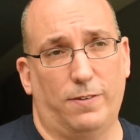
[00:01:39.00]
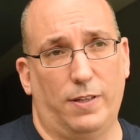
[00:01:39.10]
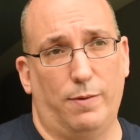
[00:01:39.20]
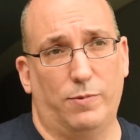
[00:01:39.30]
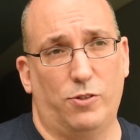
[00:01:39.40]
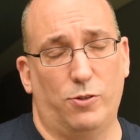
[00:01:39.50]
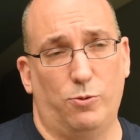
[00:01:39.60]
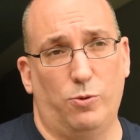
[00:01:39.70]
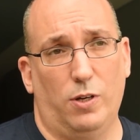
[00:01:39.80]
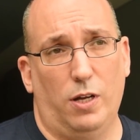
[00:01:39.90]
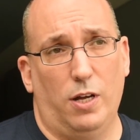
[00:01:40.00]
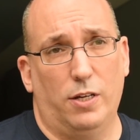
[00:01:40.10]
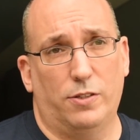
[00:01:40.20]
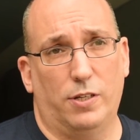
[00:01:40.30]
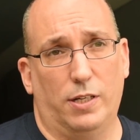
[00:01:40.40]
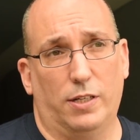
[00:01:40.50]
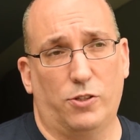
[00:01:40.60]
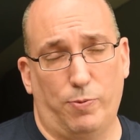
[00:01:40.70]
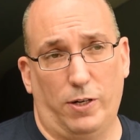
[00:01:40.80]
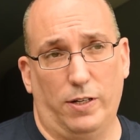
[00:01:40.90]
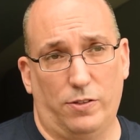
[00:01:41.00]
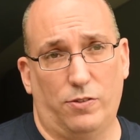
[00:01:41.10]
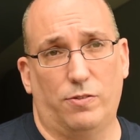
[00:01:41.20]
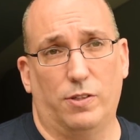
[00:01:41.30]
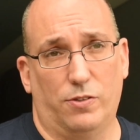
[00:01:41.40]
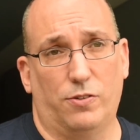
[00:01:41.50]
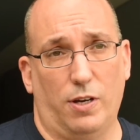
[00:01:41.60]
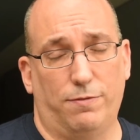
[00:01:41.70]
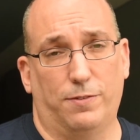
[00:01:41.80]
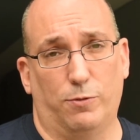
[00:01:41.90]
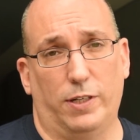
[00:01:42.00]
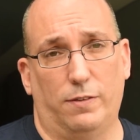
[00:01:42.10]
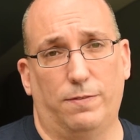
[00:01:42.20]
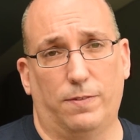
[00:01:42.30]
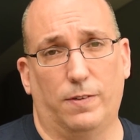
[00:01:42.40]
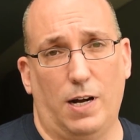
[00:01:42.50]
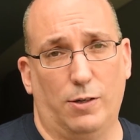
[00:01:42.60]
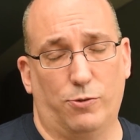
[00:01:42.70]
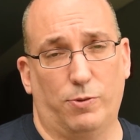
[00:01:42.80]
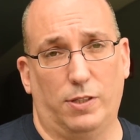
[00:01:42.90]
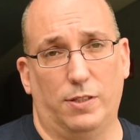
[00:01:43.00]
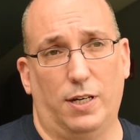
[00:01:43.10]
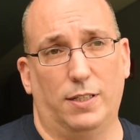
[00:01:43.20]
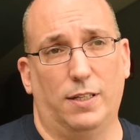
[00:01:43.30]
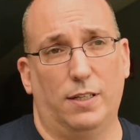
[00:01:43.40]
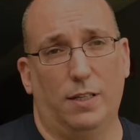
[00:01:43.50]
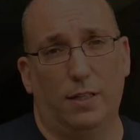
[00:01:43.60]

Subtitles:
for them to experience this stuff for real, for how it's really done.